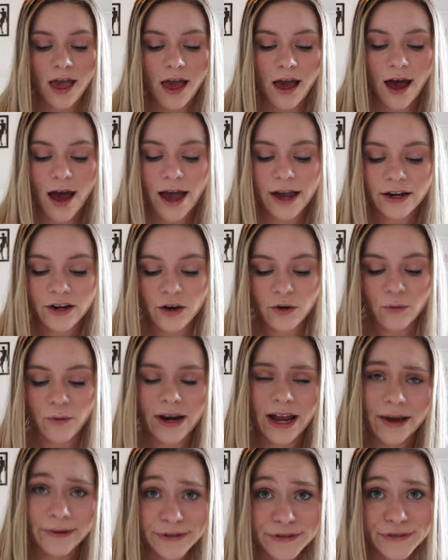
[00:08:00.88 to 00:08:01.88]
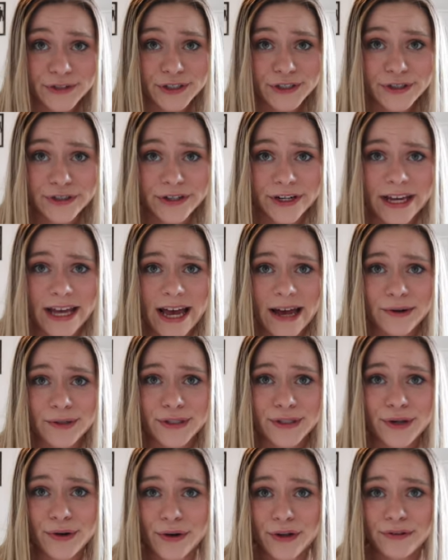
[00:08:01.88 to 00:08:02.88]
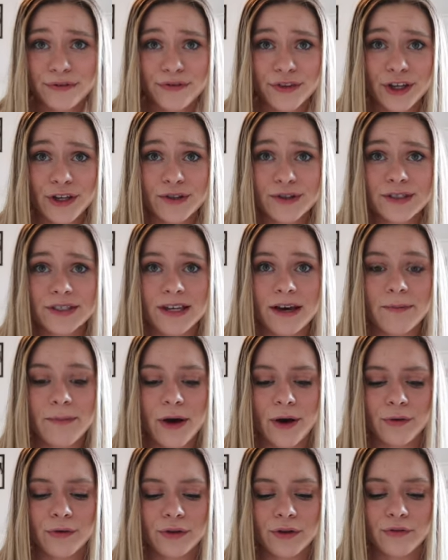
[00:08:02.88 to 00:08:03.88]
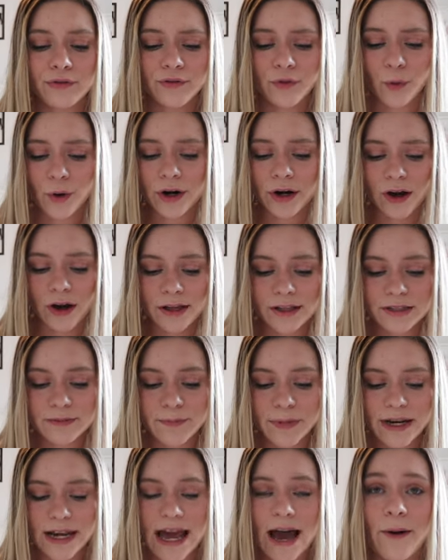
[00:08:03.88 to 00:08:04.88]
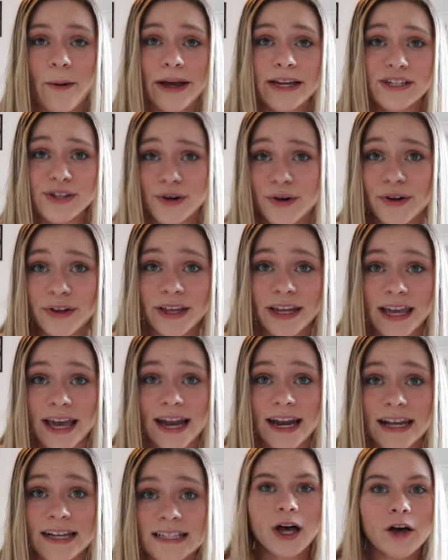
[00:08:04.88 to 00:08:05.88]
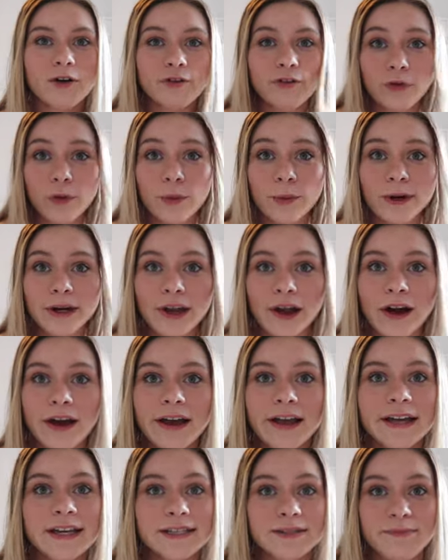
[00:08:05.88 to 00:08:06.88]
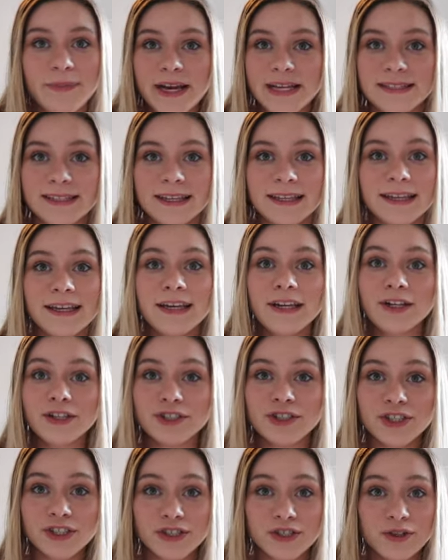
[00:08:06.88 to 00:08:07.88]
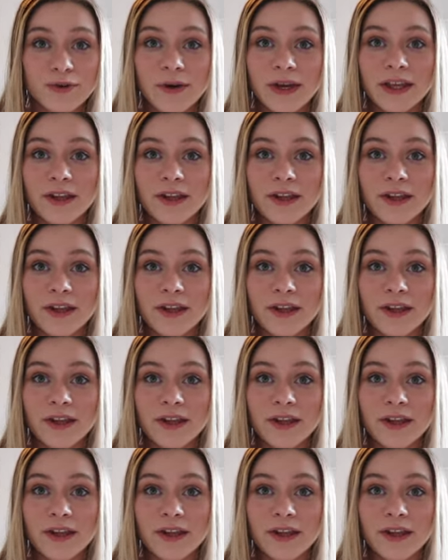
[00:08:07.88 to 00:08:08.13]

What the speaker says: I know when I was first learning, I was so confused about the 4 knots, but now I totally get it. A forward knot is basically you're just doing